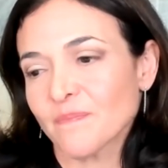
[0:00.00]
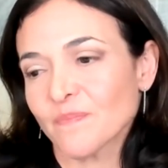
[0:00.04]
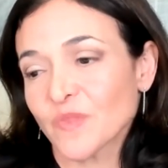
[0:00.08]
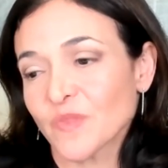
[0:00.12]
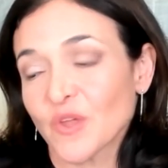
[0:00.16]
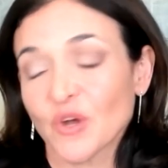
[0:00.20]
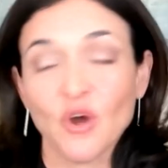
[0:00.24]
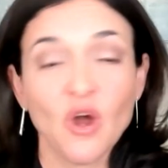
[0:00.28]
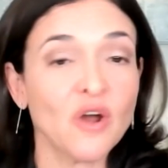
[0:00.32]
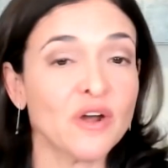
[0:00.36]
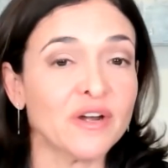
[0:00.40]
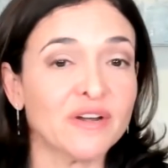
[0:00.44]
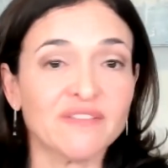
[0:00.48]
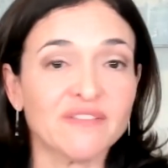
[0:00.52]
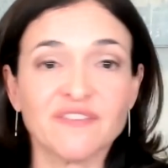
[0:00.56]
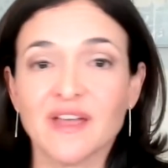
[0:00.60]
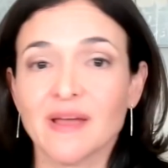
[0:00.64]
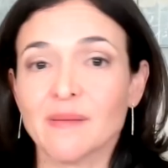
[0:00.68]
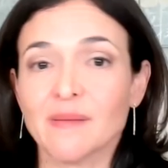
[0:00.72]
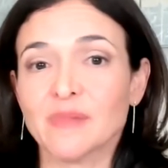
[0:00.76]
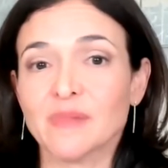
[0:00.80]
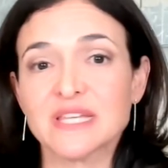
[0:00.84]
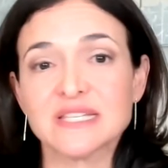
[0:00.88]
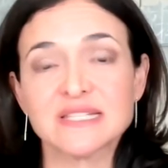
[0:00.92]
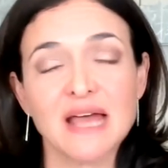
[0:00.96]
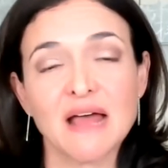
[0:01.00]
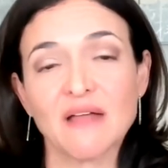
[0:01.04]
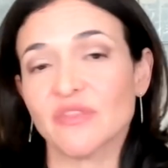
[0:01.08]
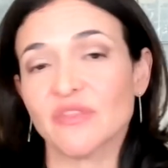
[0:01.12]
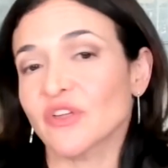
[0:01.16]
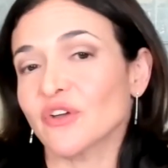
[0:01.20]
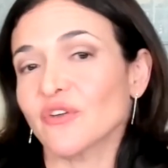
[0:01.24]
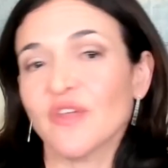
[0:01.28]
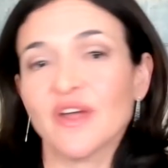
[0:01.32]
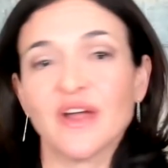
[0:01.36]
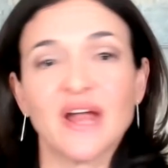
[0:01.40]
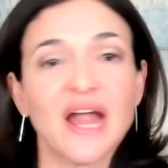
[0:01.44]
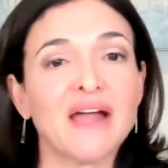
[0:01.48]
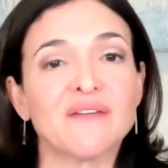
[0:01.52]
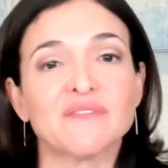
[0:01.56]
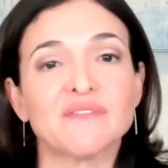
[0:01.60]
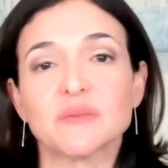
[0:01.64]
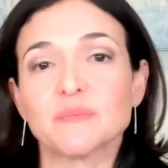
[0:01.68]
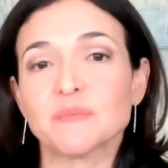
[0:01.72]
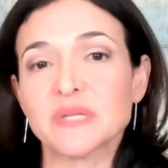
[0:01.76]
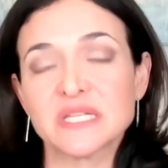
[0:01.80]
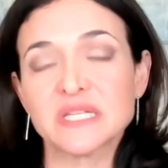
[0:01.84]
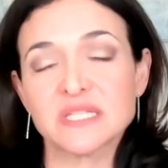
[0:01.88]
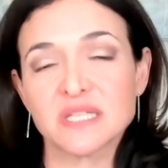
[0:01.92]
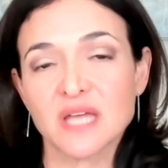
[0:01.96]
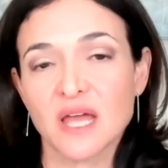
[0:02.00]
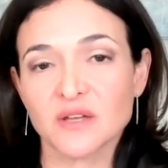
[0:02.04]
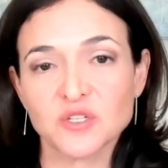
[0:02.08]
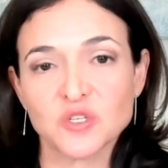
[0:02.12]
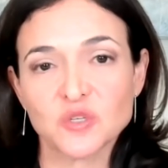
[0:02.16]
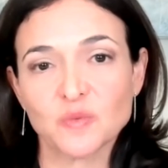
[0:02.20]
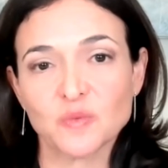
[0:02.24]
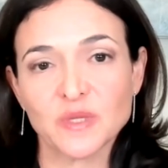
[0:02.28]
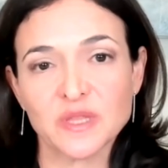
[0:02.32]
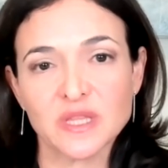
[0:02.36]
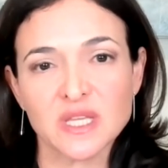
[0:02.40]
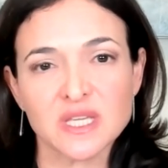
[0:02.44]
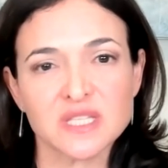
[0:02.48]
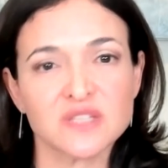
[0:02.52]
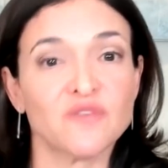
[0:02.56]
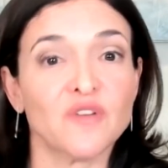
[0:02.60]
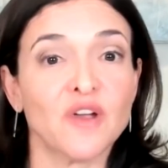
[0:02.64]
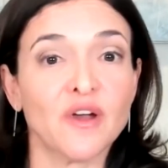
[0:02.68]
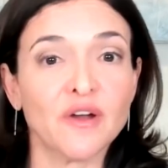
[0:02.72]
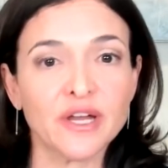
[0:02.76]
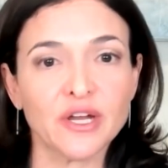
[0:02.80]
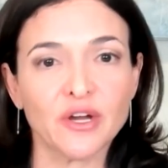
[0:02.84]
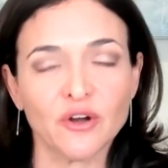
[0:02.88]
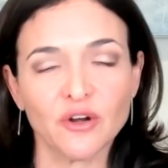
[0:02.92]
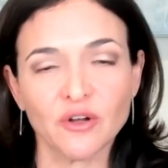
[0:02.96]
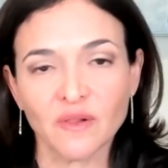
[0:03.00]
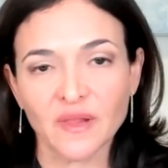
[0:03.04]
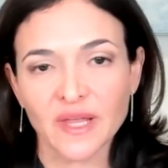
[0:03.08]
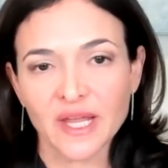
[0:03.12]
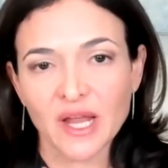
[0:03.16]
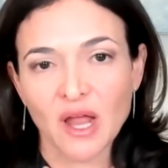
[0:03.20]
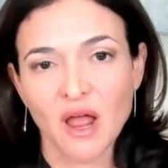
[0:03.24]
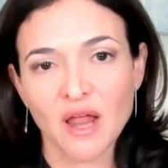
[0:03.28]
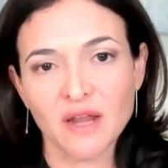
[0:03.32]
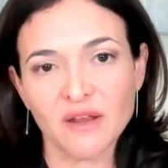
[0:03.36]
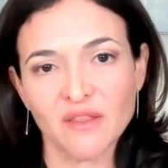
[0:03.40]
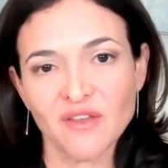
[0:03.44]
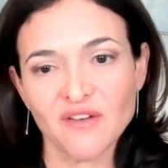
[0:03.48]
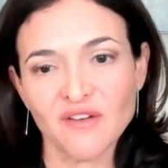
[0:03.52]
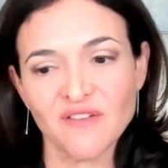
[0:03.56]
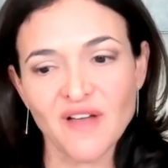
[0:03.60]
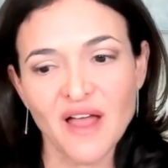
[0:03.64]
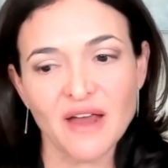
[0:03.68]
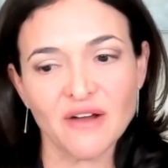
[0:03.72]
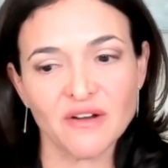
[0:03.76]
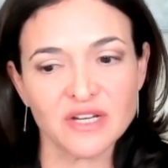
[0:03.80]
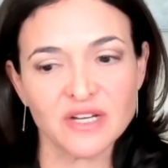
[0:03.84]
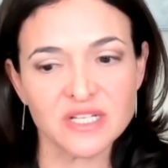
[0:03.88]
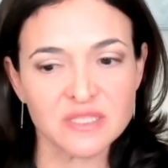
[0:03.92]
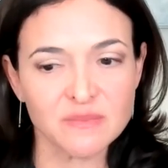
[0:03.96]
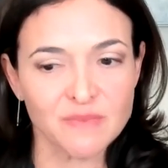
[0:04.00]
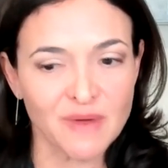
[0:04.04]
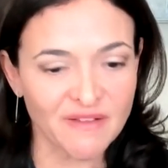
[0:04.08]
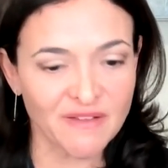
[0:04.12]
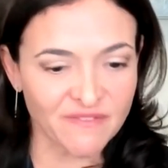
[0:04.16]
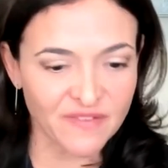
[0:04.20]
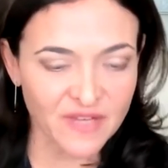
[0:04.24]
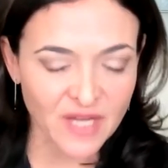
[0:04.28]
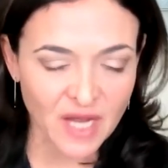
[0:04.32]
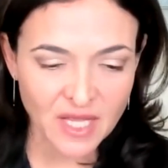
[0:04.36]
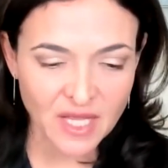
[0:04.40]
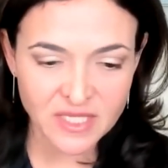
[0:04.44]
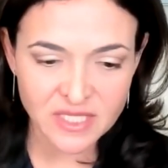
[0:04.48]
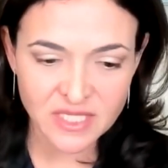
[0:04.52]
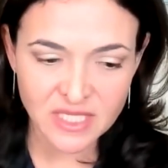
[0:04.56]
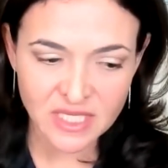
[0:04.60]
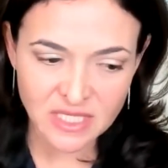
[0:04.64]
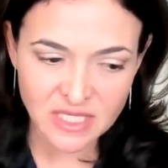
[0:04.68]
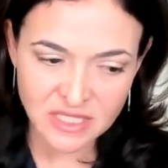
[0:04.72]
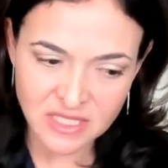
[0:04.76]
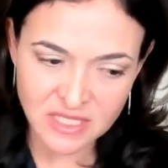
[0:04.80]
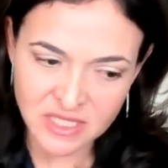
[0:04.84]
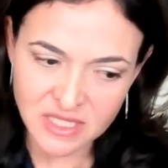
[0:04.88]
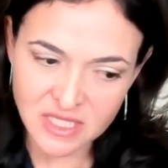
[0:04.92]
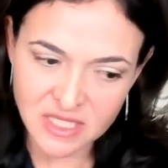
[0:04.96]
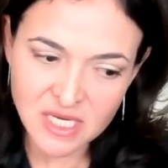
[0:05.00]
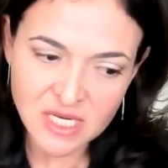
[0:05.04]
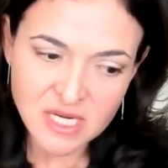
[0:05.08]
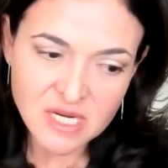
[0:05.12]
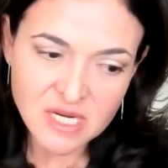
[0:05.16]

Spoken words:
there aren't families out there that haven't been touched with this. Very early on in the virus, my fiance's